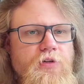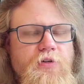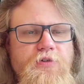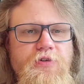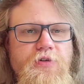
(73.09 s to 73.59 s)

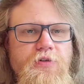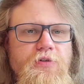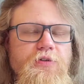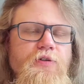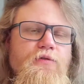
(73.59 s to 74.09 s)
there's
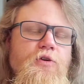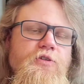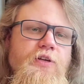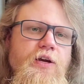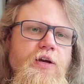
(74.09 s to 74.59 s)
the
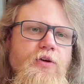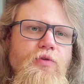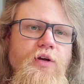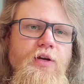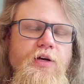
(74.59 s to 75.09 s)
first air raid,